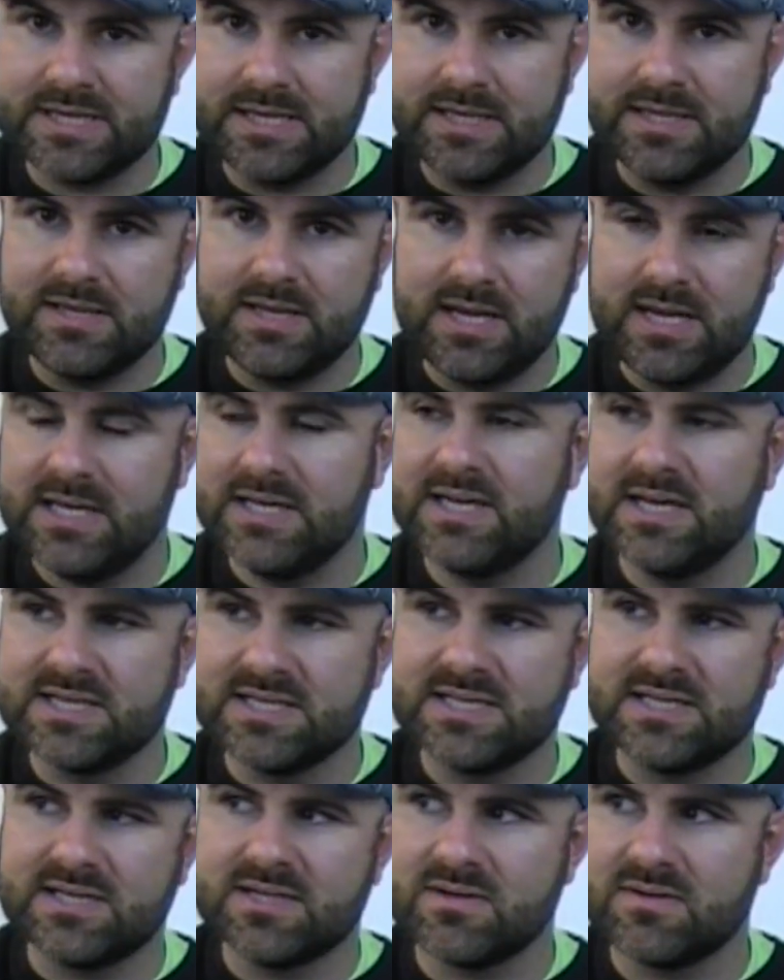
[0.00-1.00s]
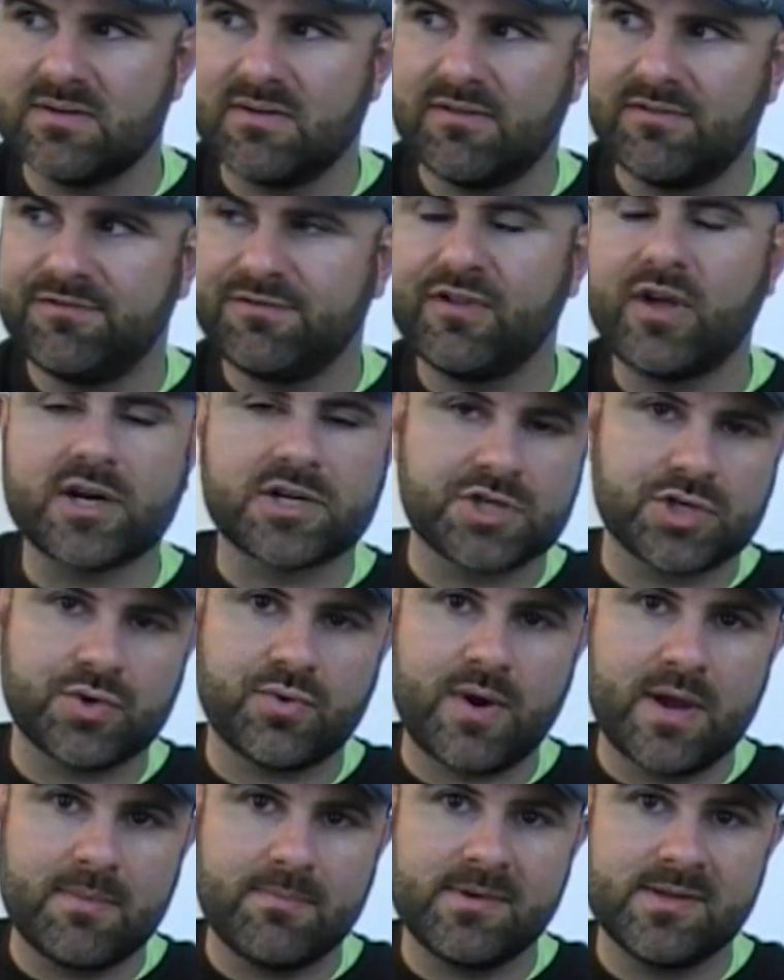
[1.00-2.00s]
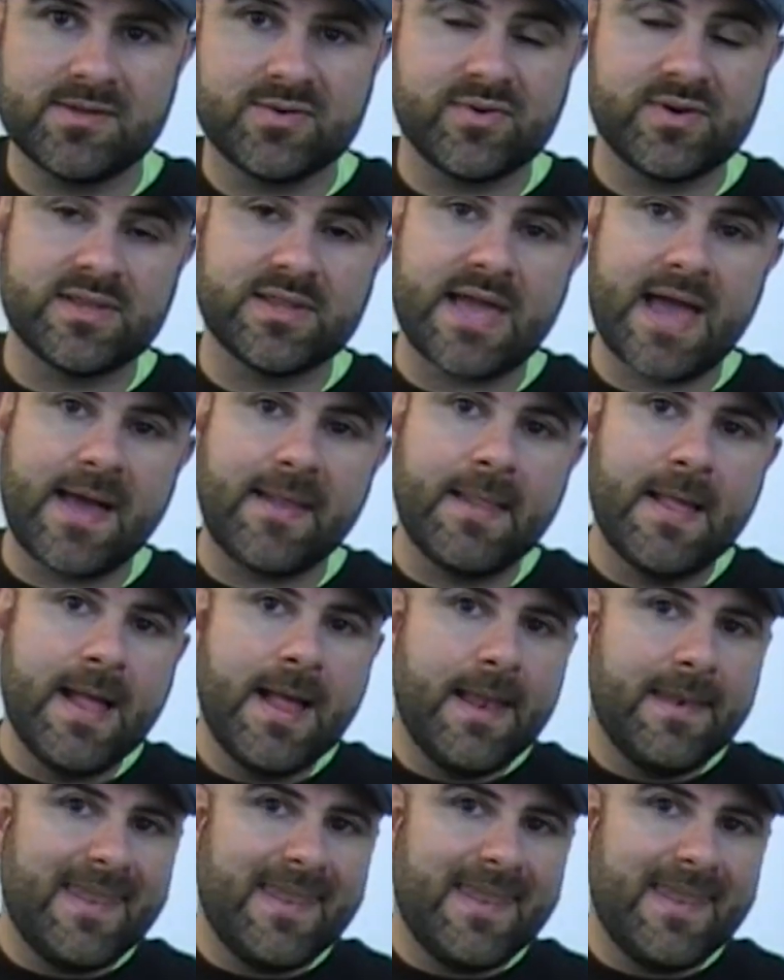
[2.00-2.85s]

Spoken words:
He doesn't fluctuate between that.